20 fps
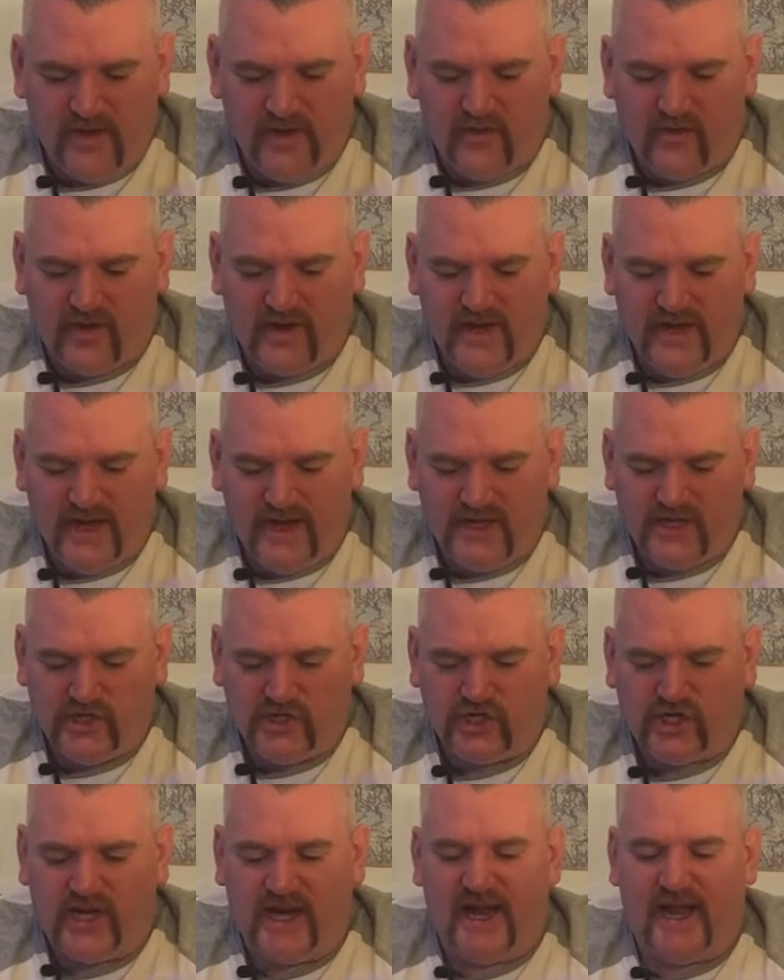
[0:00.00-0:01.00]
Rí
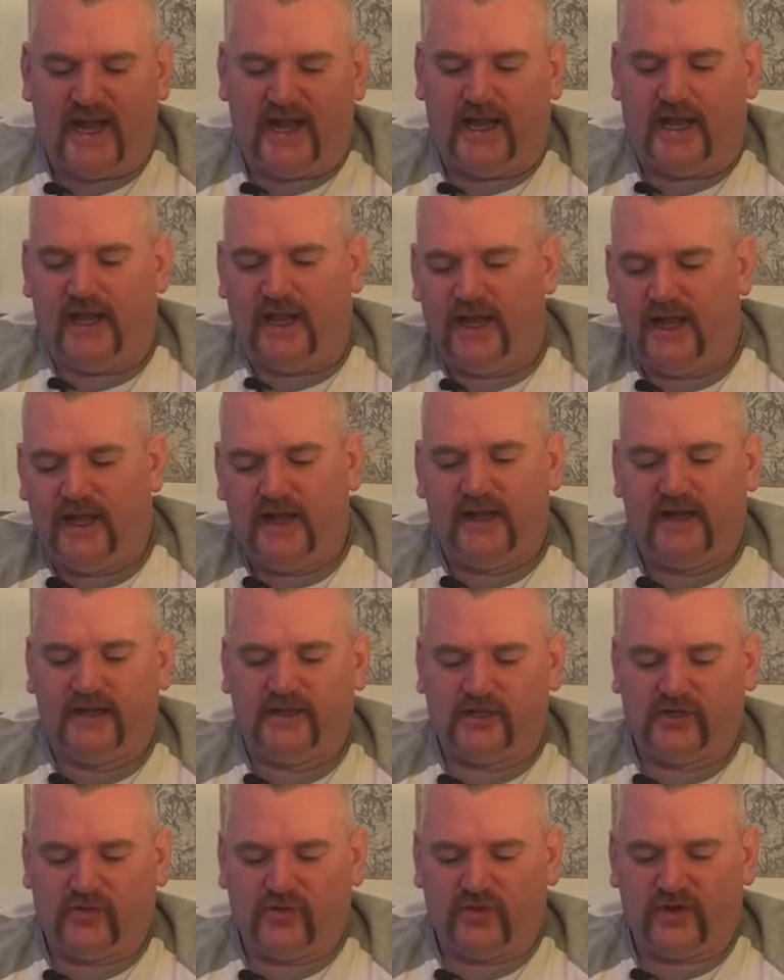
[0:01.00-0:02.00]
Inch Gael.
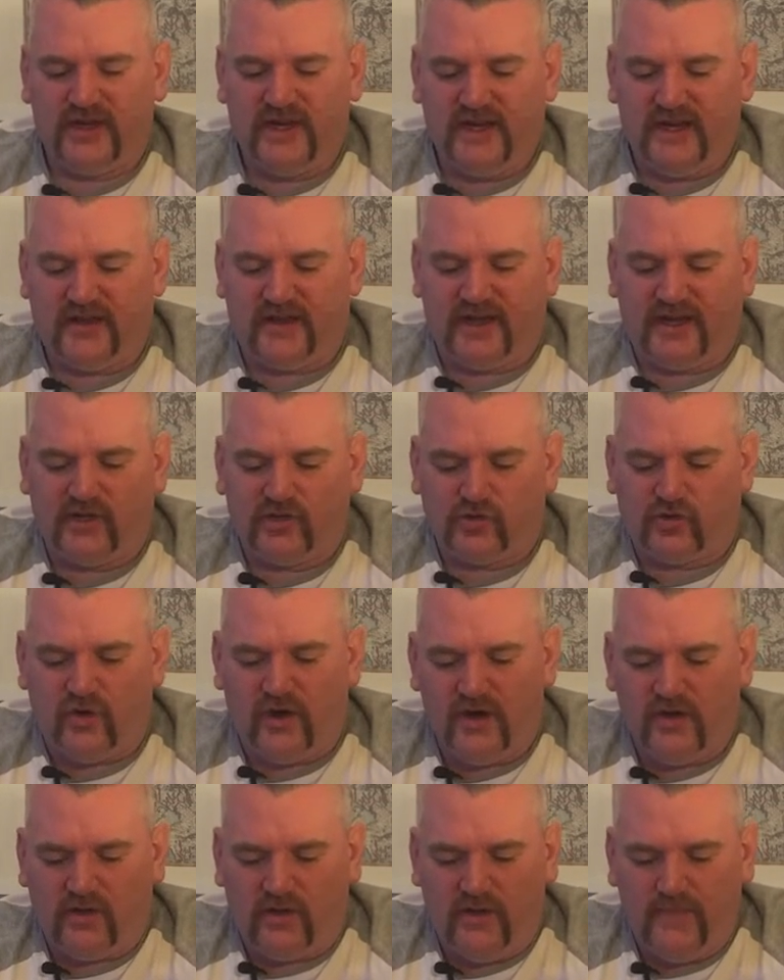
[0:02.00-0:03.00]
So Rí, I think, is
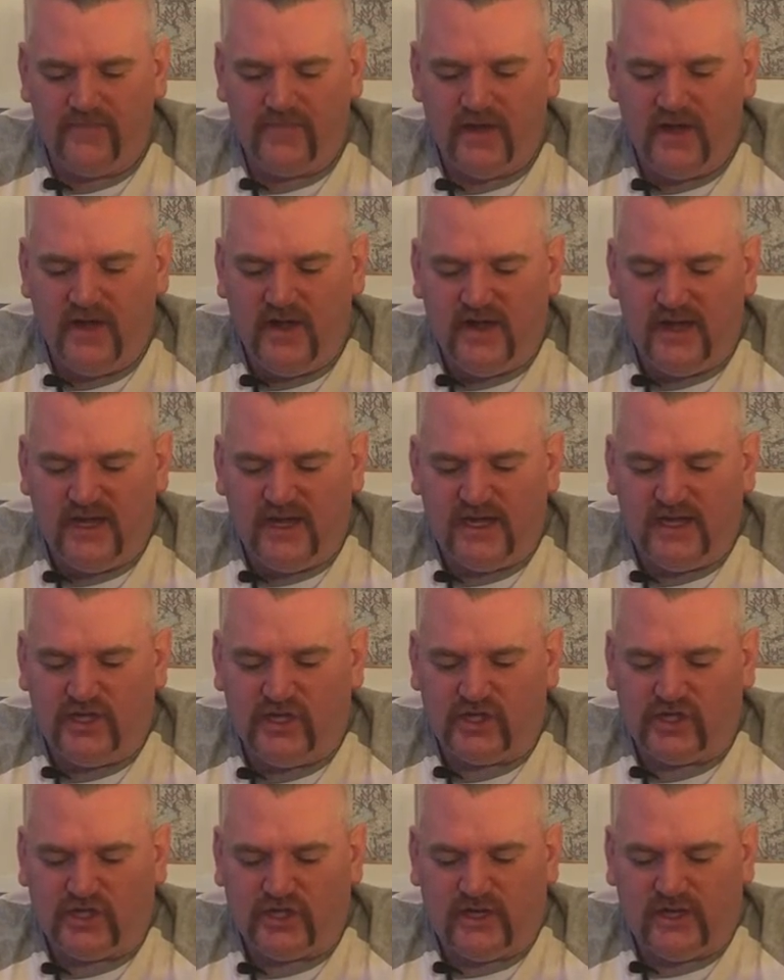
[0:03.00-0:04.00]
royal.
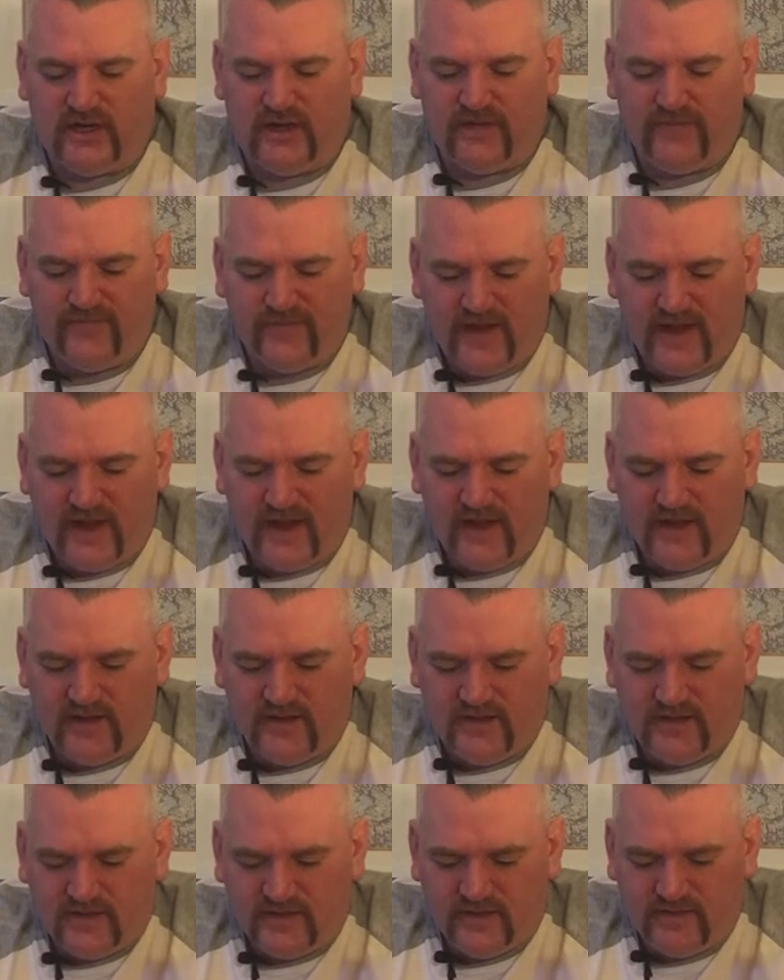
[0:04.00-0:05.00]
Inch,
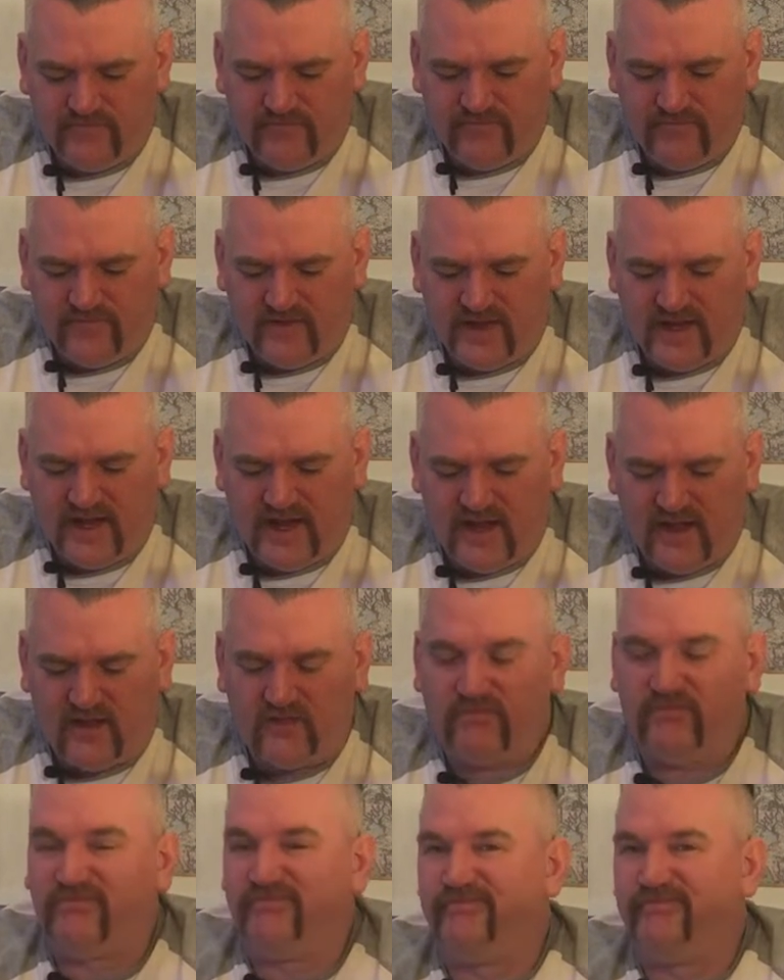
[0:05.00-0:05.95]
island, Gael.